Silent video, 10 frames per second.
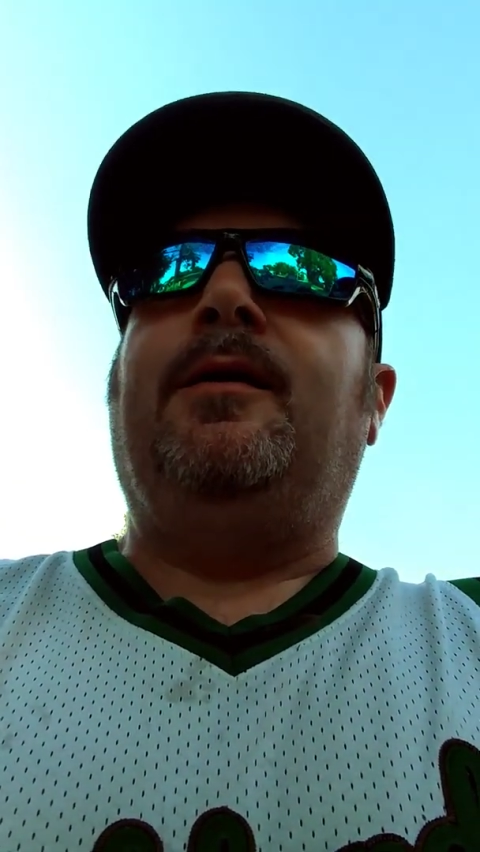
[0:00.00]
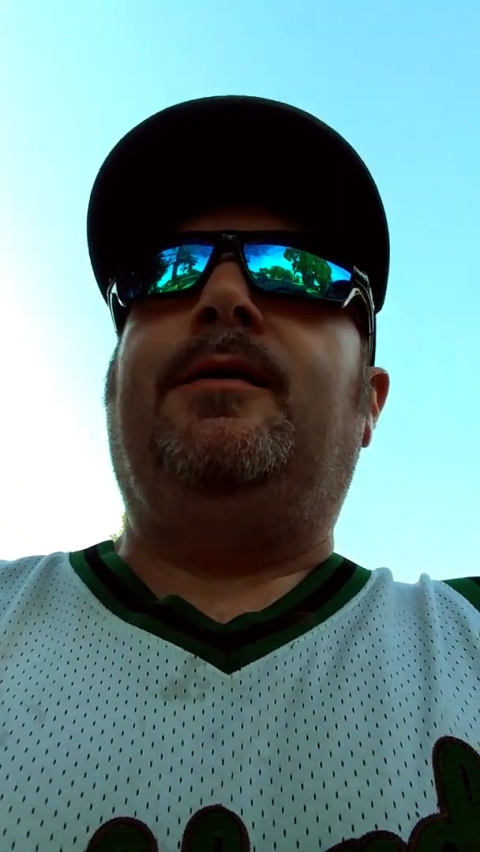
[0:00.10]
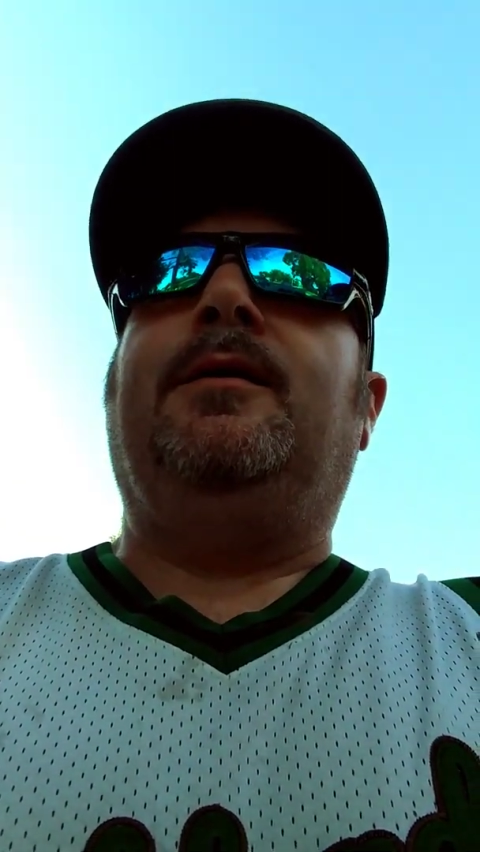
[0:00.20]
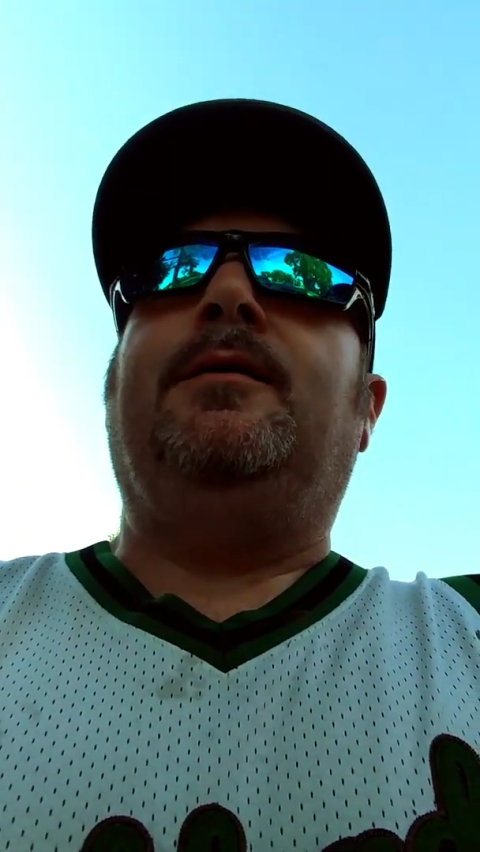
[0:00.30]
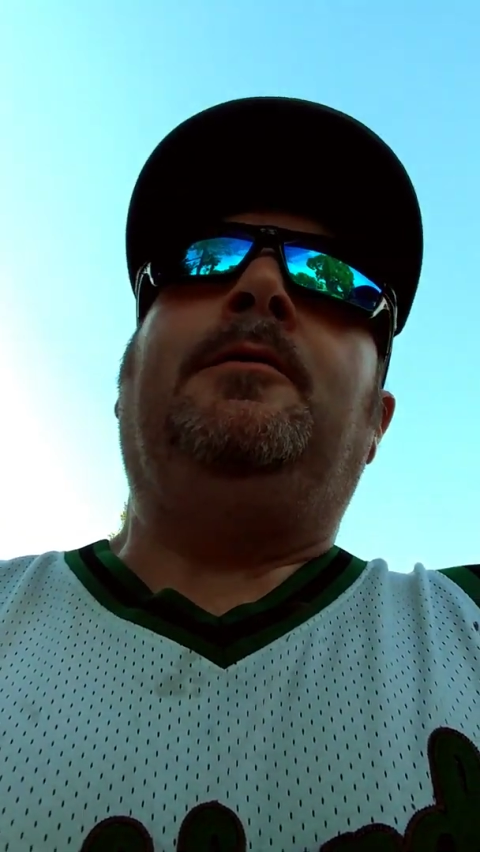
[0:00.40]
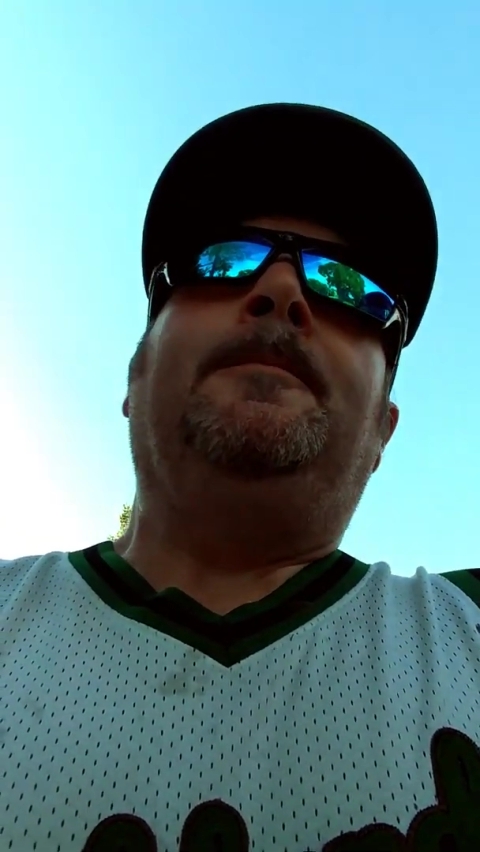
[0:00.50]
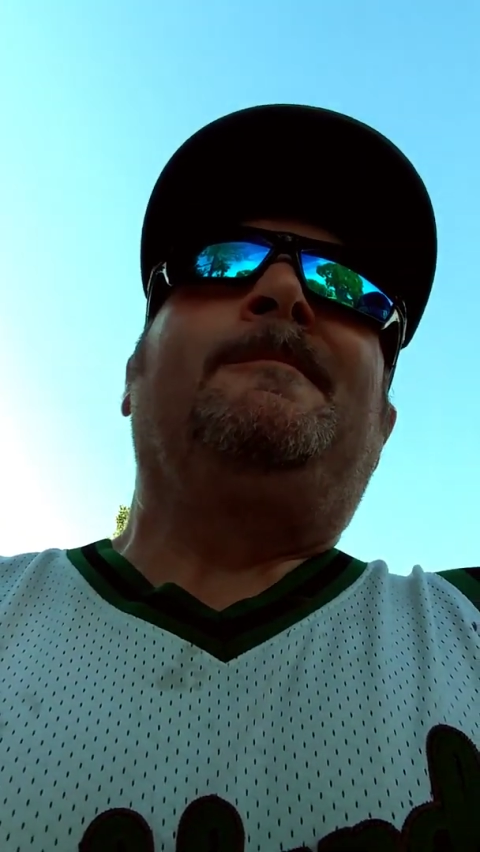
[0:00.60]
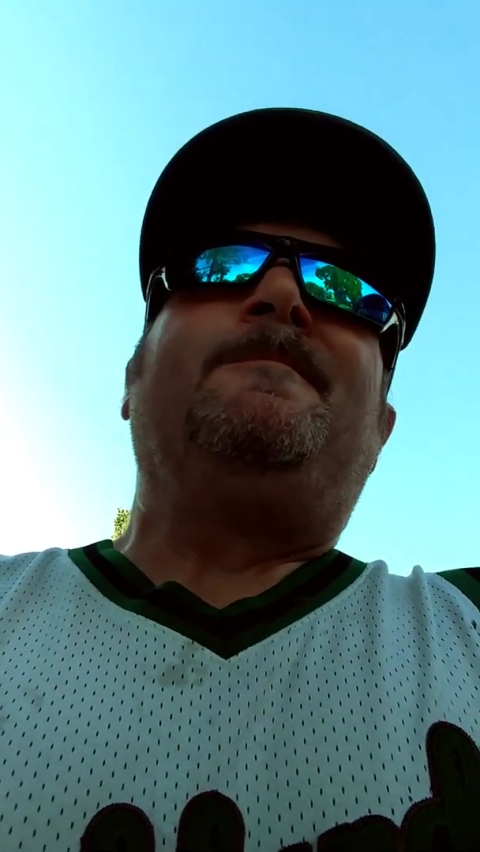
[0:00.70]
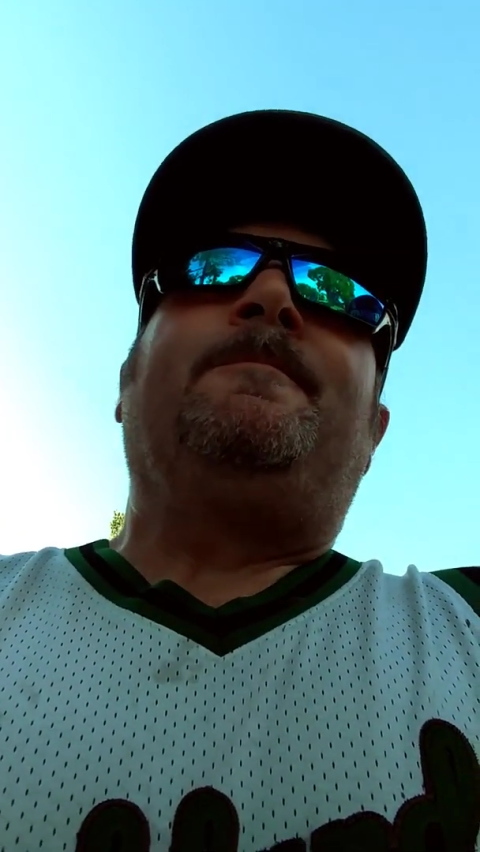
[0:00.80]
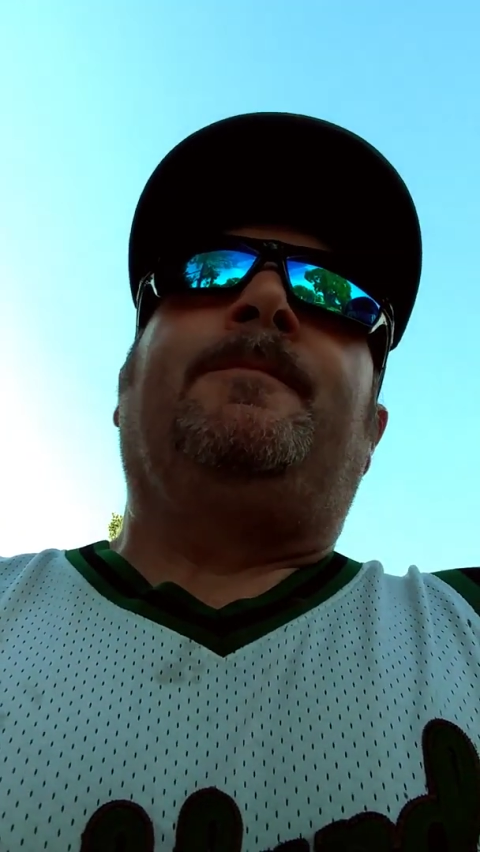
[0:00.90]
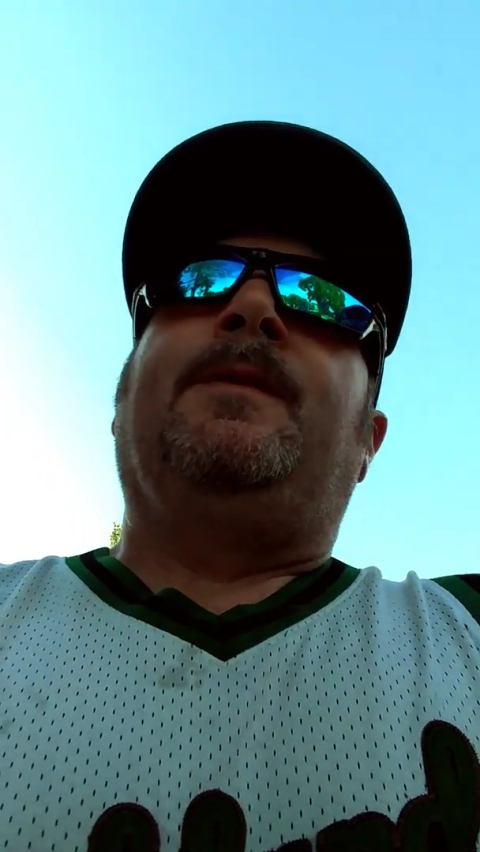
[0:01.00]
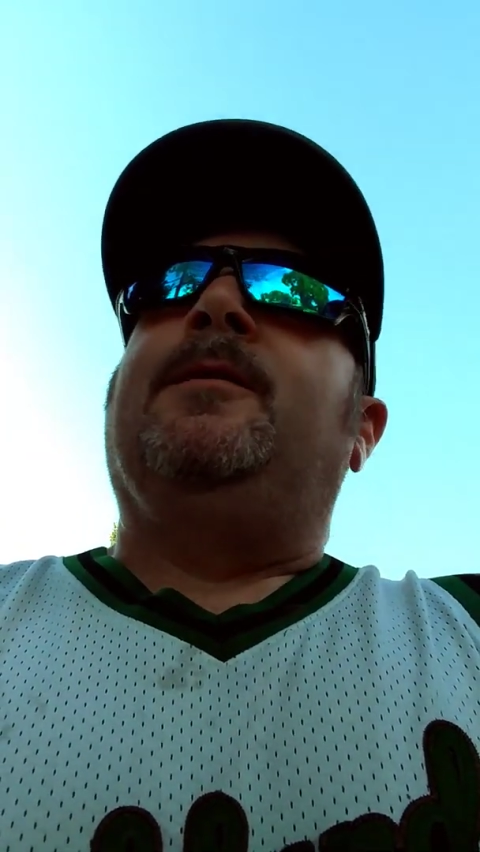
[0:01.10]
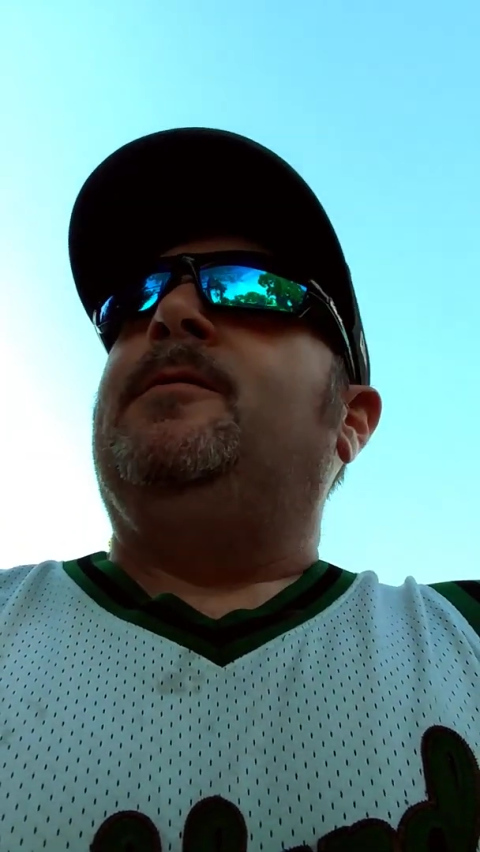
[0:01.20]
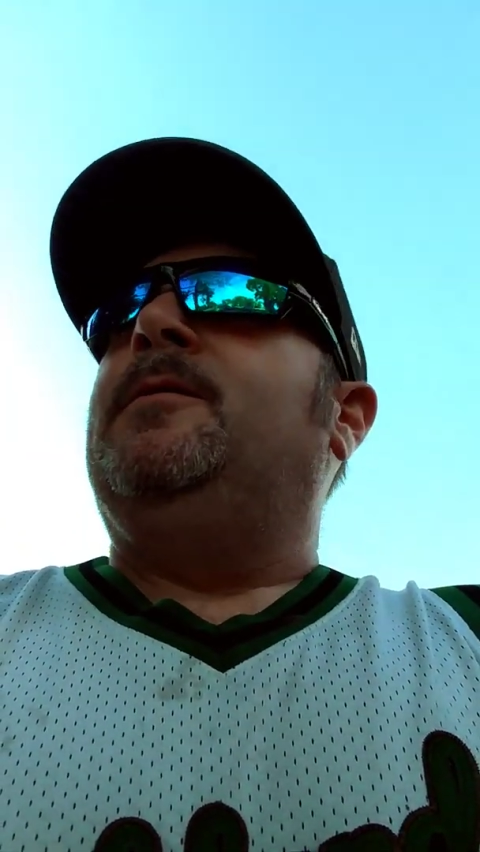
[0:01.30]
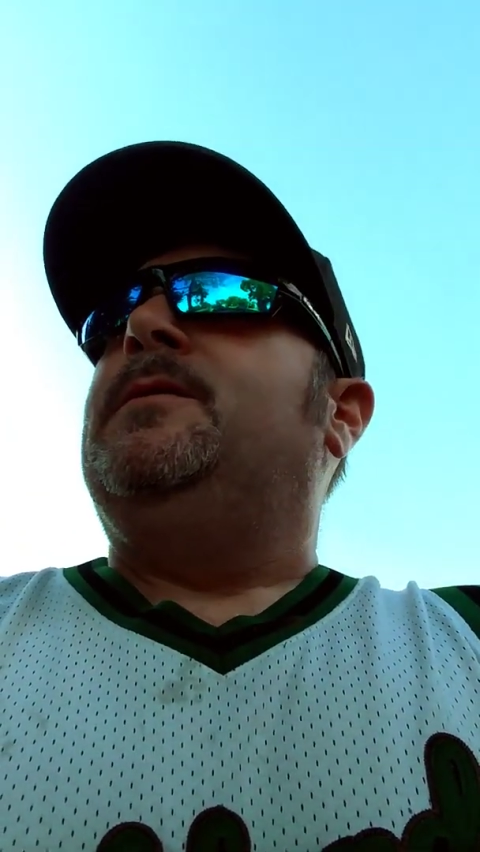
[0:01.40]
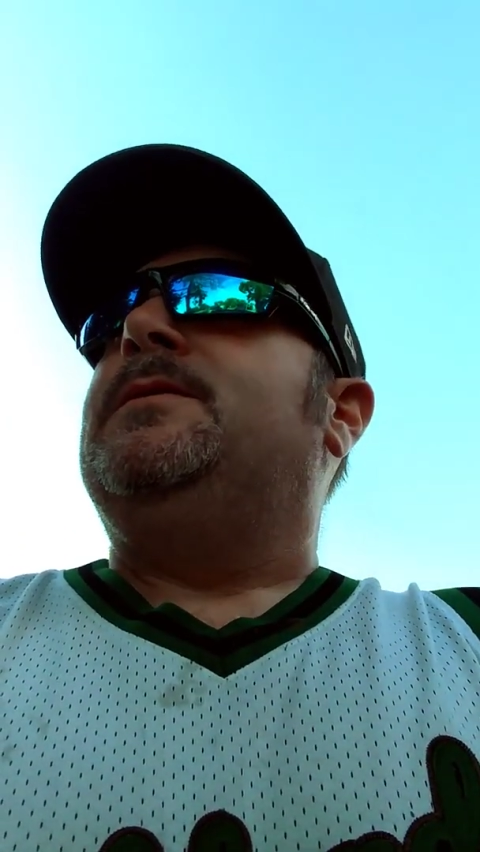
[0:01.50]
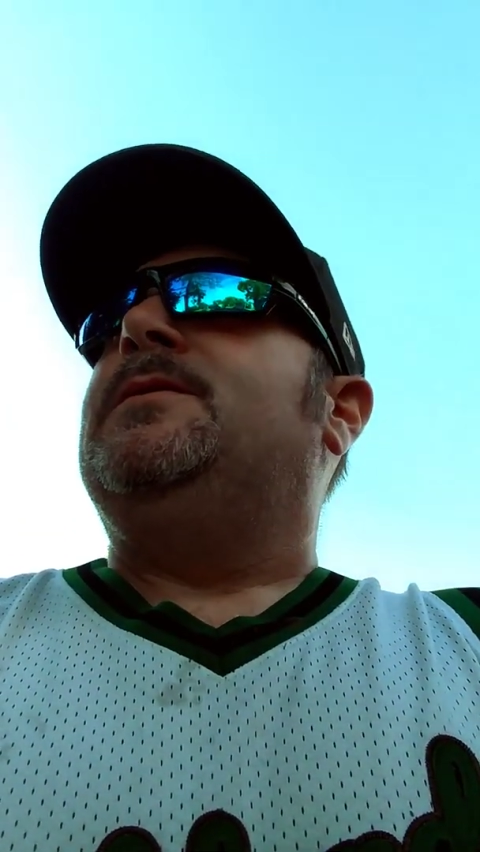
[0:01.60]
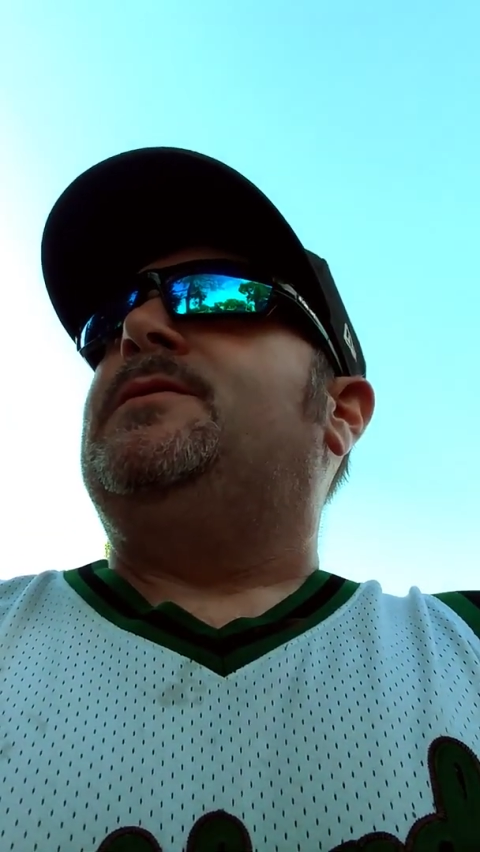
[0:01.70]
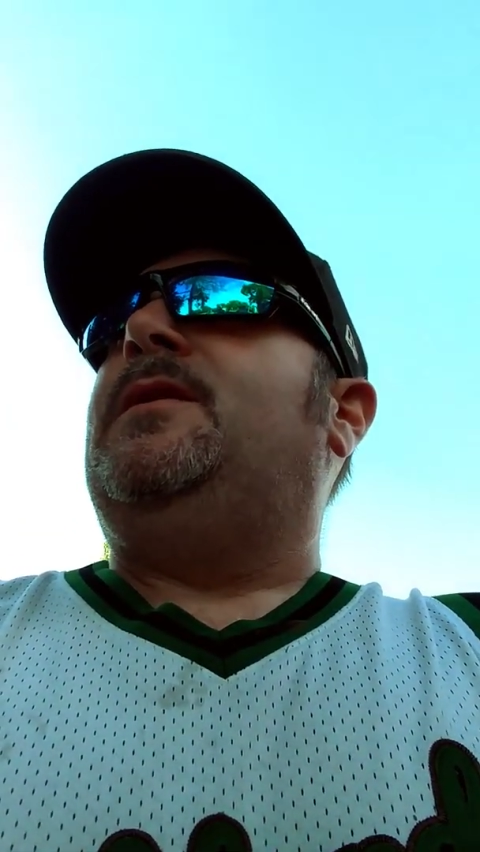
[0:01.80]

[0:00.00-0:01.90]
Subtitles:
again. So